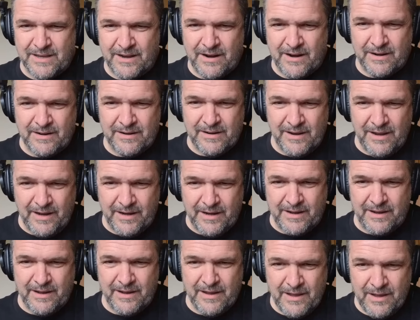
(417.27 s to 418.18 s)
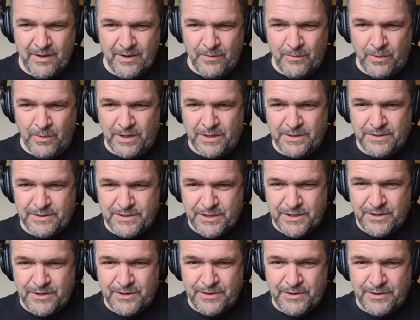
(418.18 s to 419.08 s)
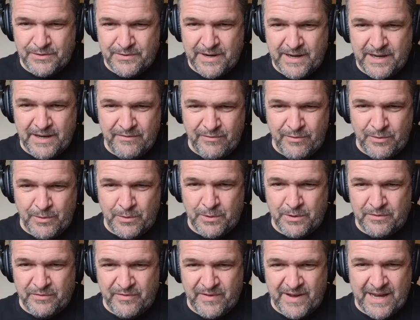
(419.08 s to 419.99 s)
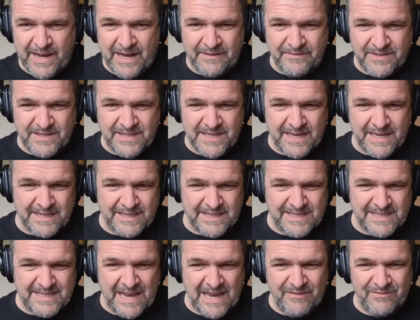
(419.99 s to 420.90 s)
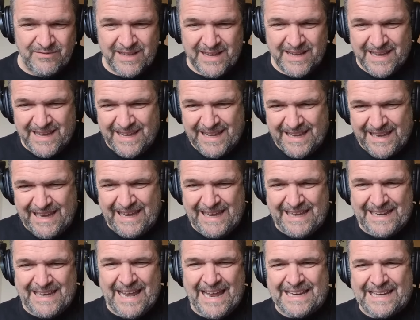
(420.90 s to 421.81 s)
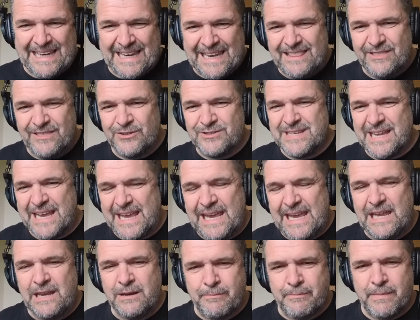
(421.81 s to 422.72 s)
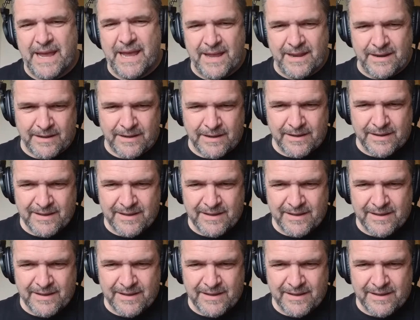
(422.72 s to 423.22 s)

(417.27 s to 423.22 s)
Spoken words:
There? Look, 1, 2, 3, 4, 5, 6, 7, 8. There's 8 men.